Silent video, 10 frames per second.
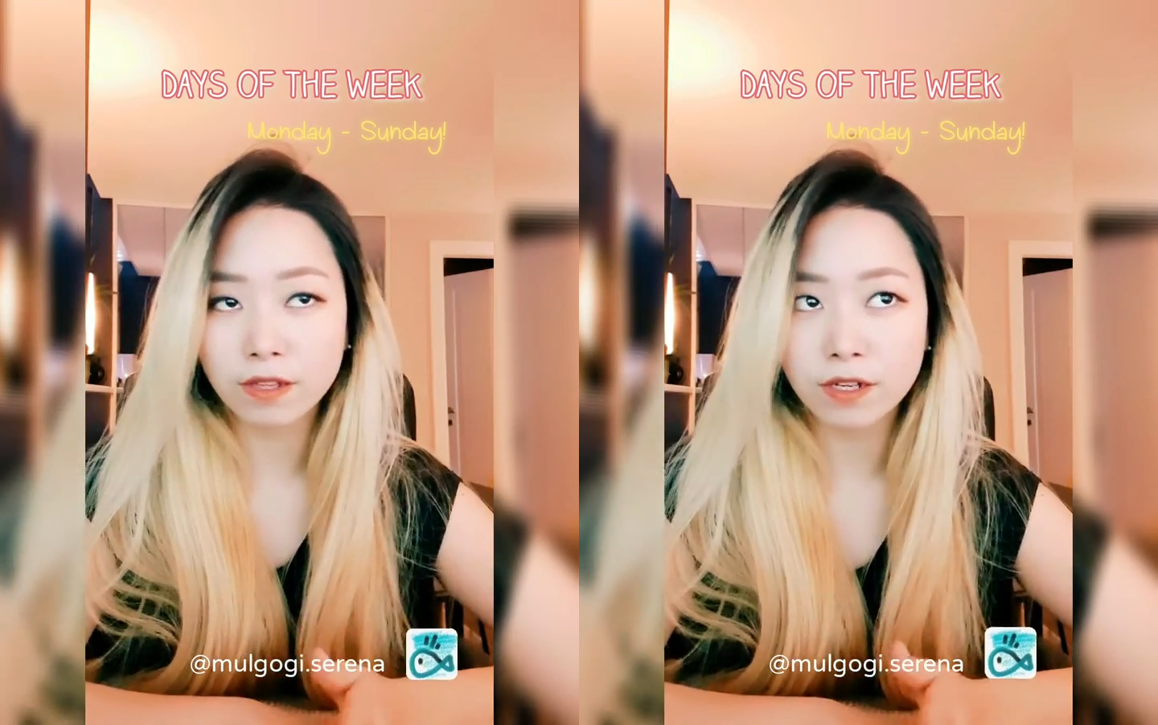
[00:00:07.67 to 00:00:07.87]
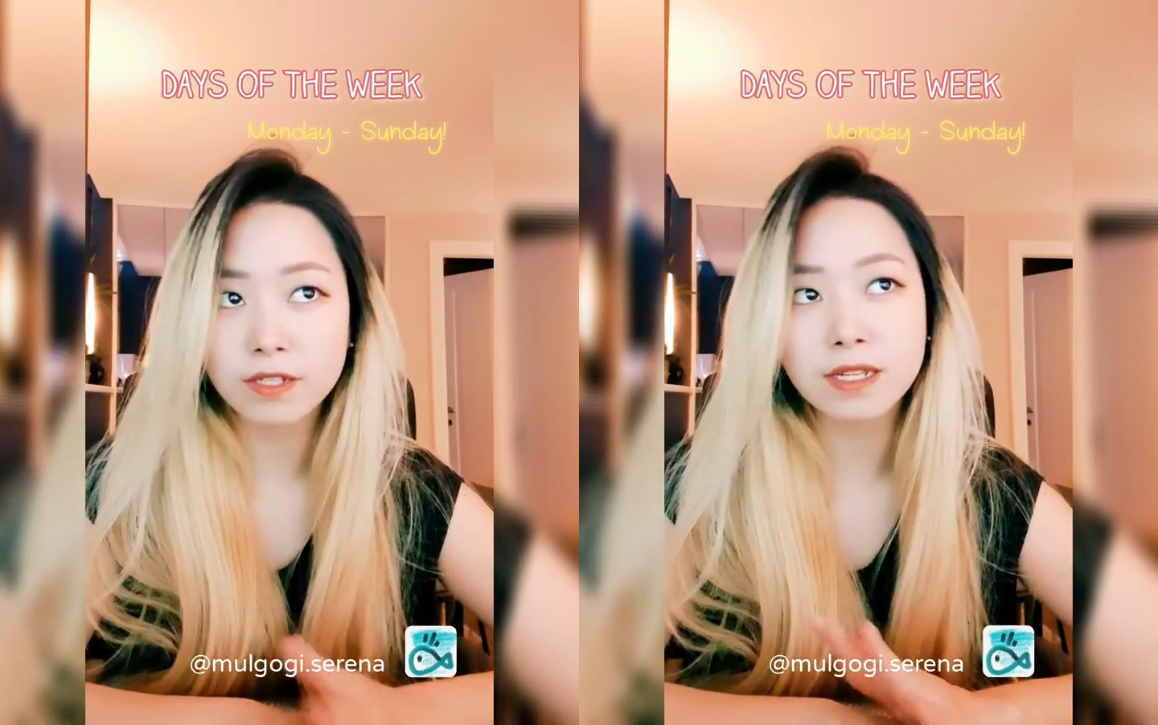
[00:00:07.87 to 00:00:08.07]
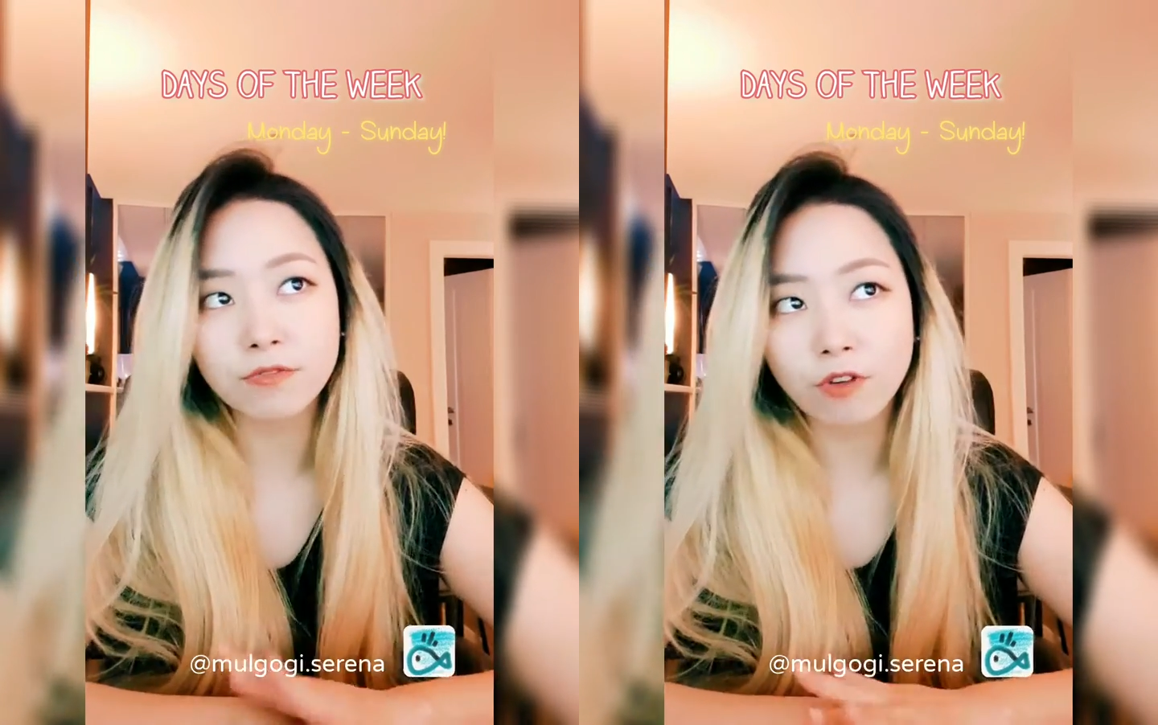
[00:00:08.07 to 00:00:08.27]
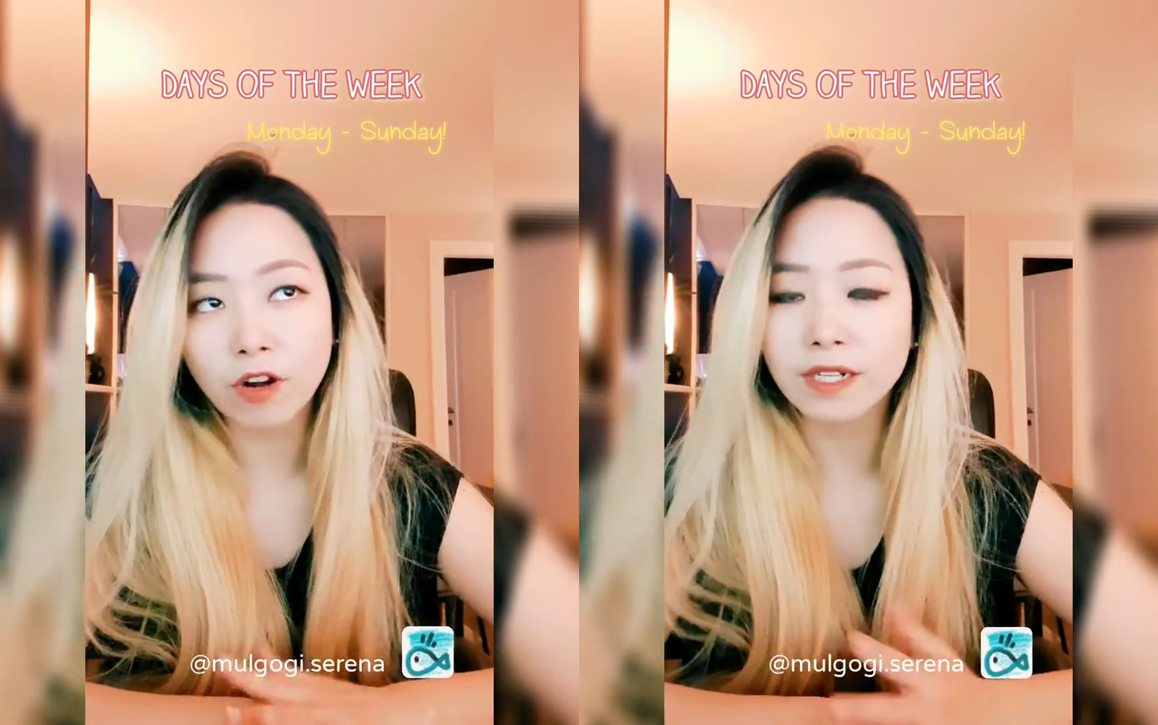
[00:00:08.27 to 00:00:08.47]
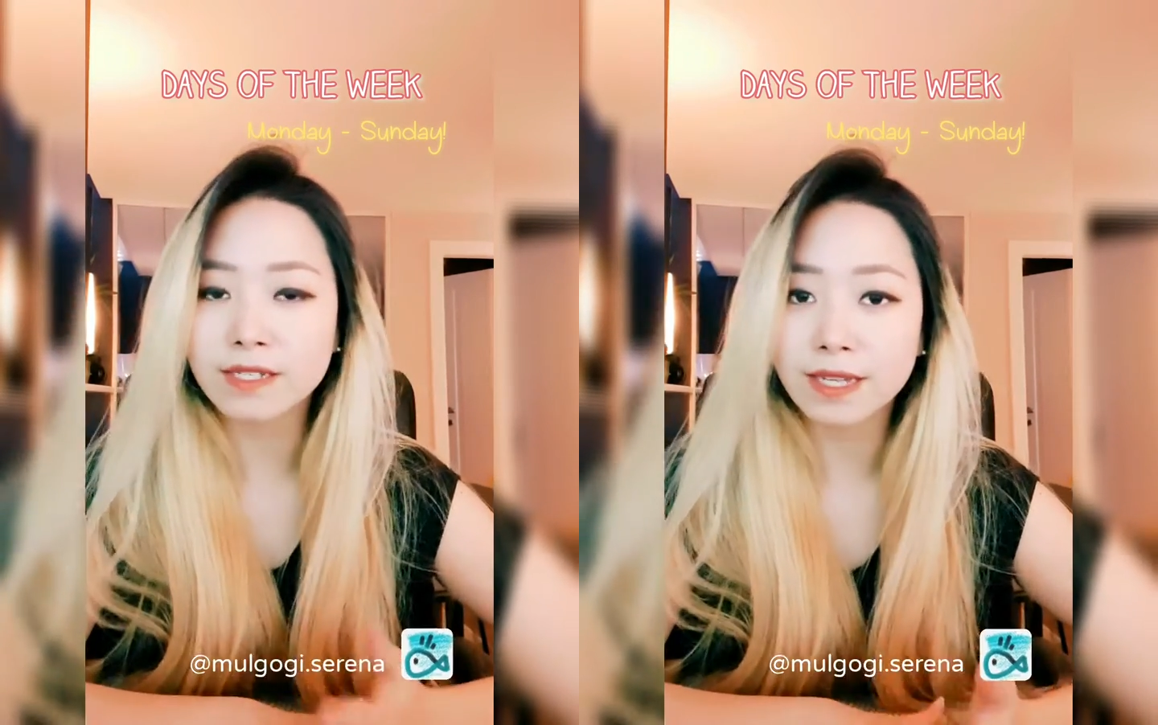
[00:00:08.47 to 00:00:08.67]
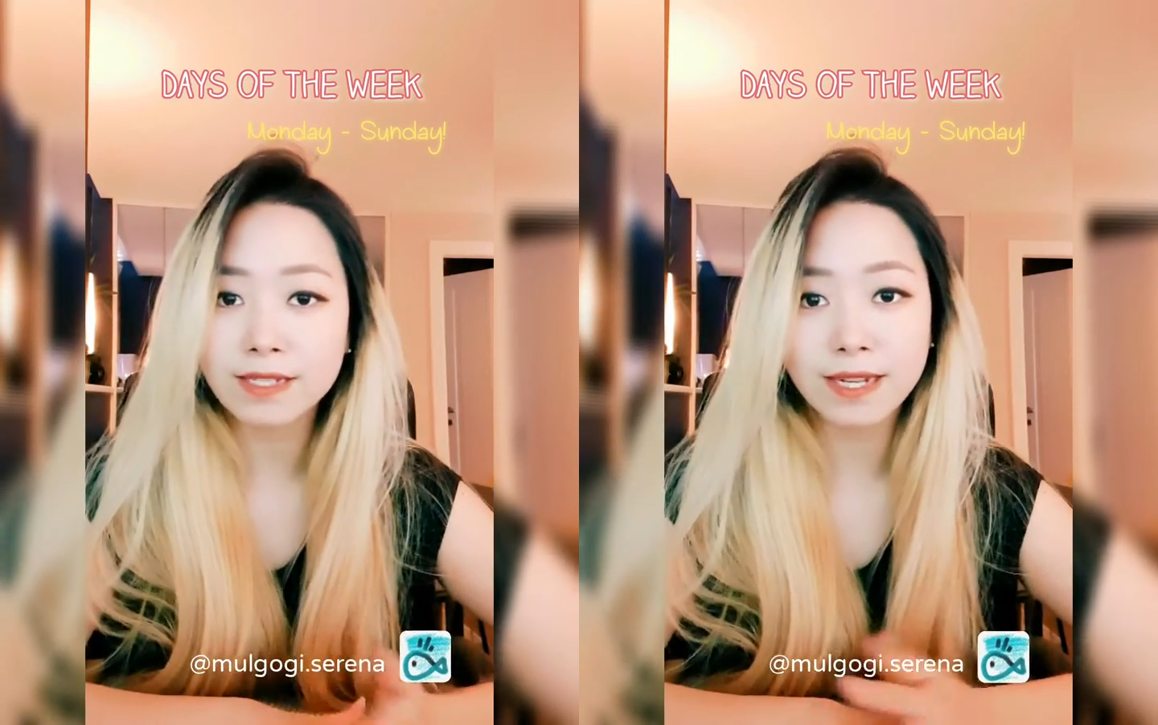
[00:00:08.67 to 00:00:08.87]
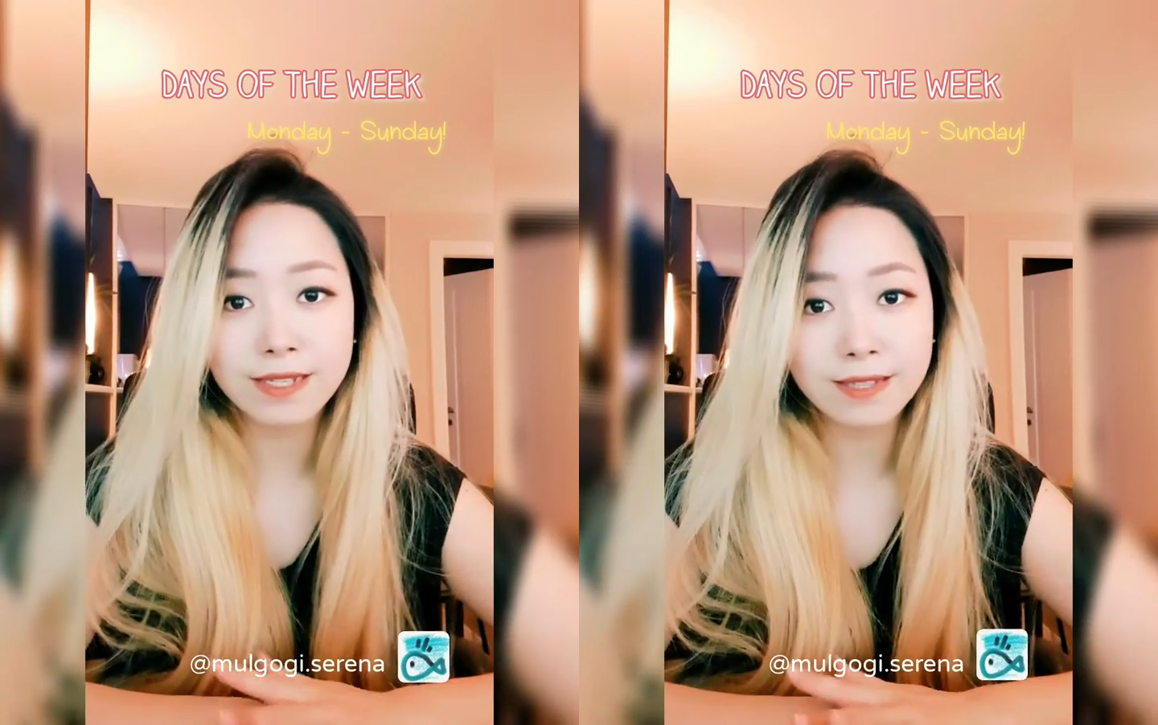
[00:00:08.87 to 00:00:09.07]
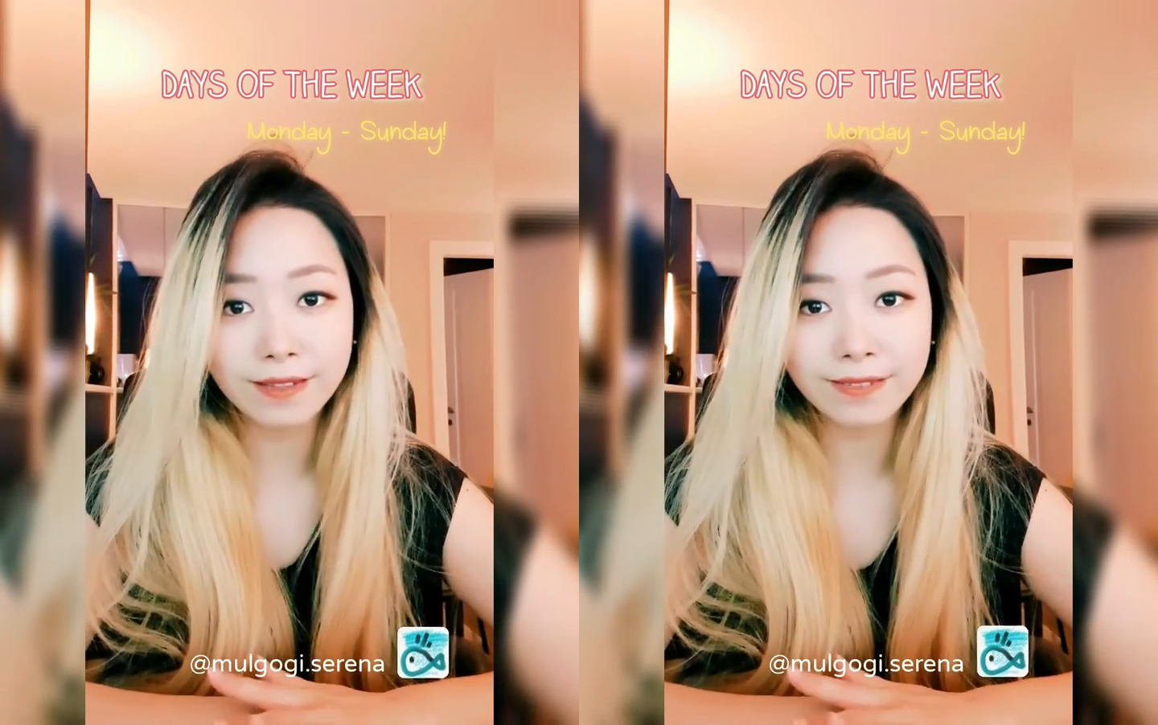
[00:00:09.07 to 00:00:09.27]
Thursday, Friday, Saturday,
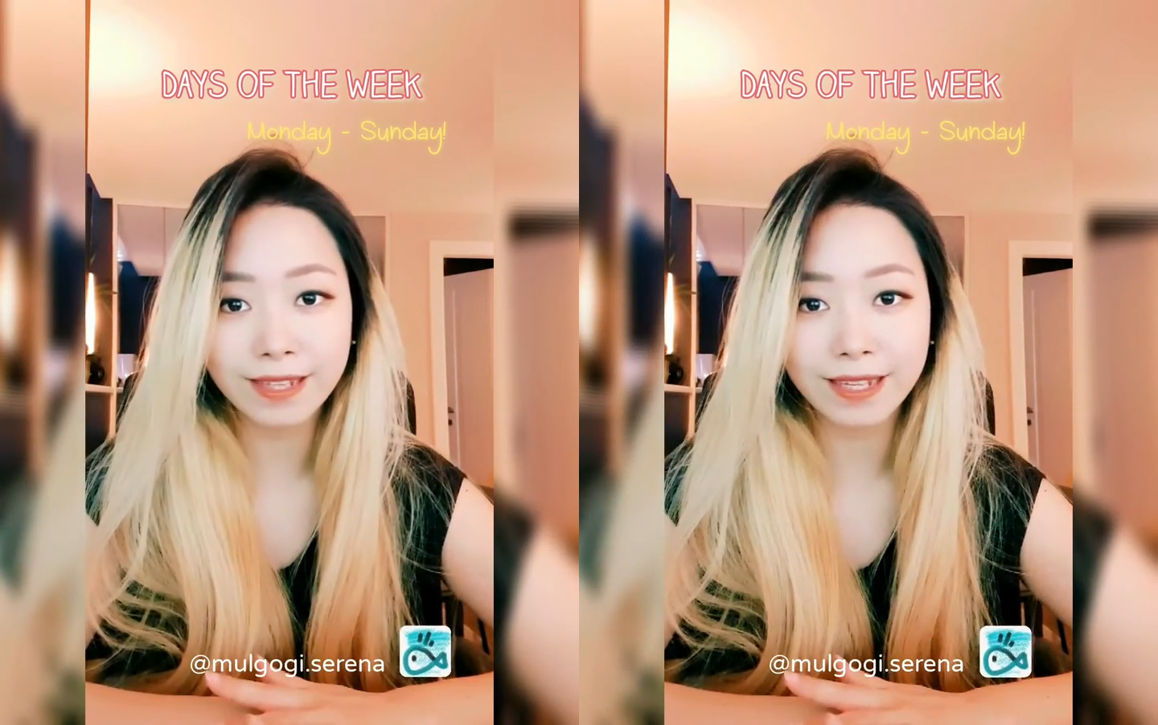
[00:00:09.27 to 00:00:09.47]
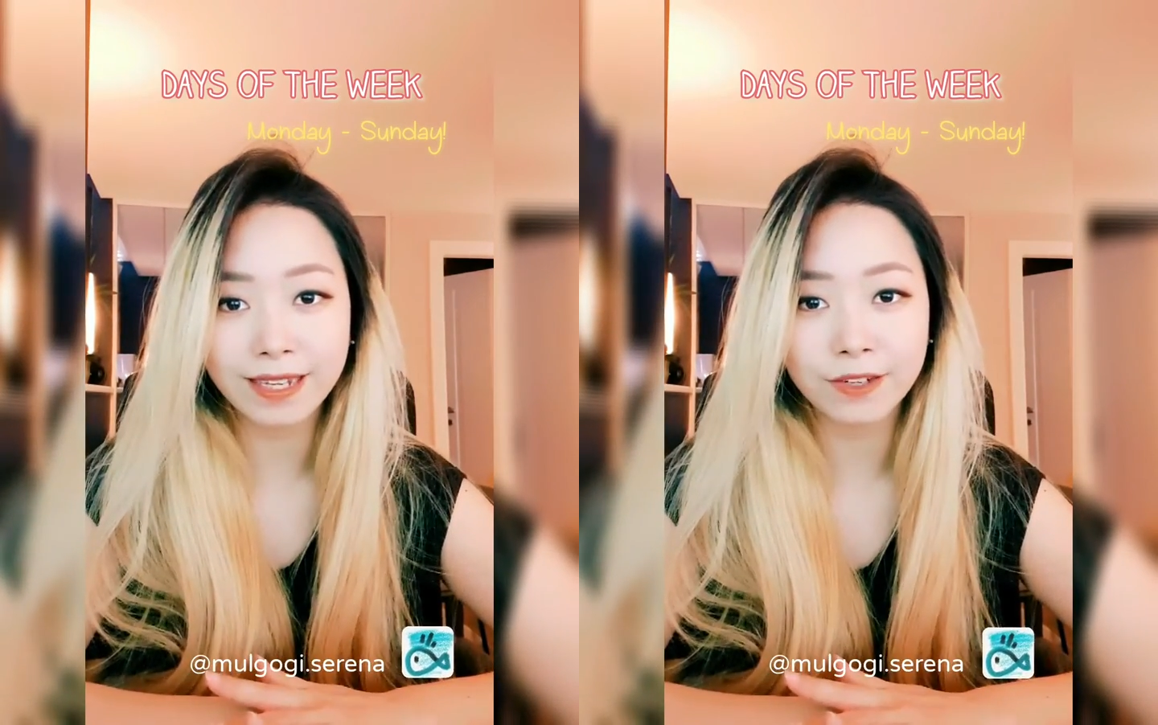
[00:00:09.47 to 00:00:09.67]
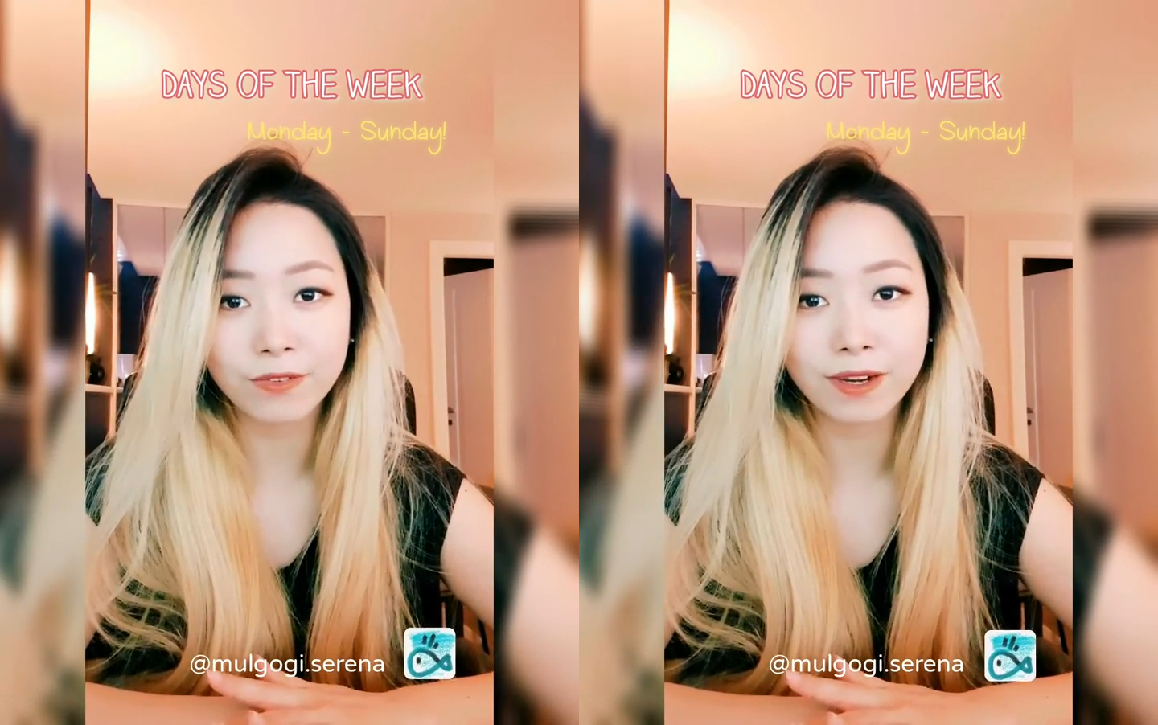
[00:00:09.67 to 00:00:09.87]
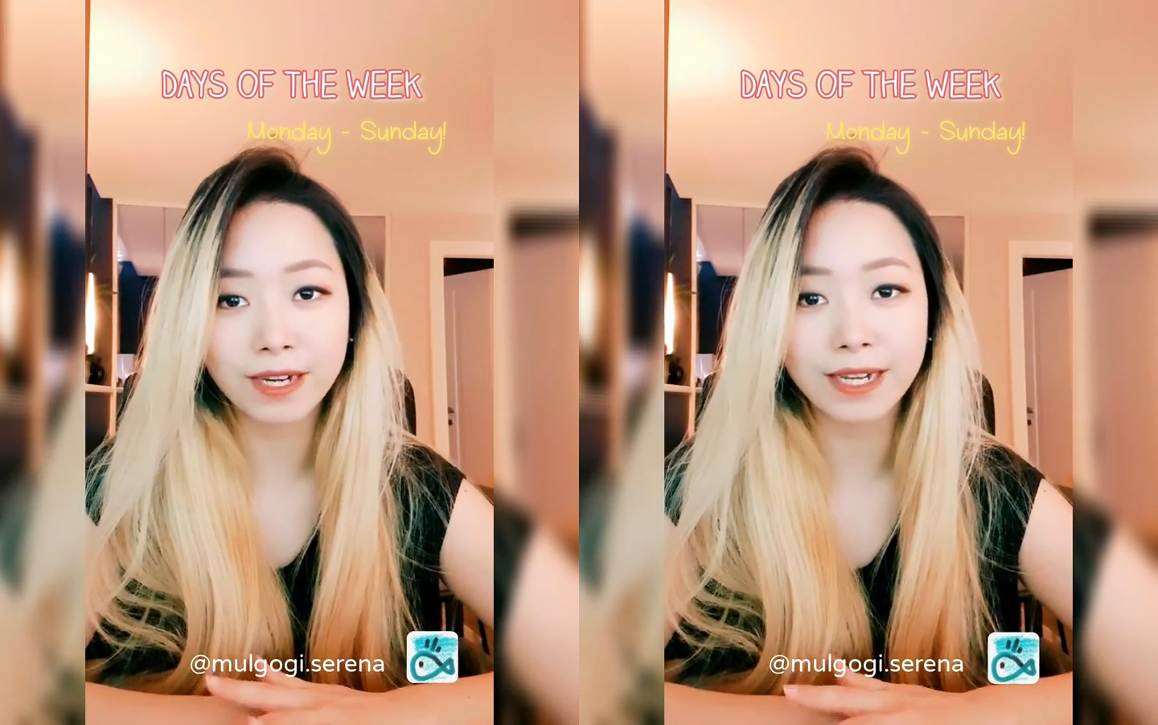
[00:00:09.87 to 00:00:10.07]
Sunday, right?